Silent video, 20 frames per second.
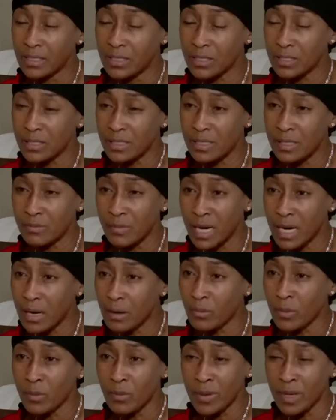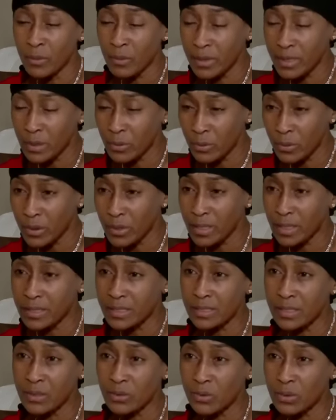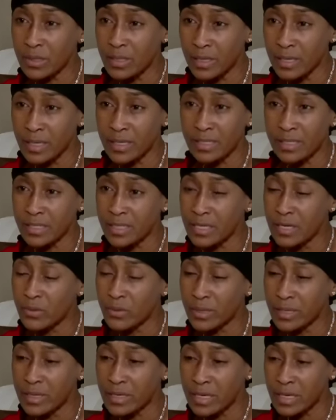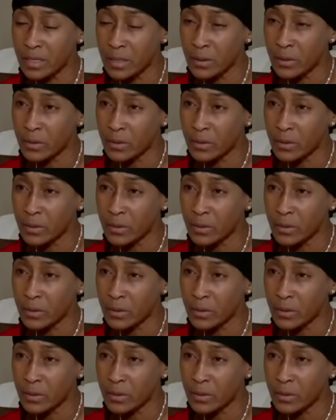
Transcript: She said, Mom, I'm on my way to work. I said, Okay, I'll see you when you get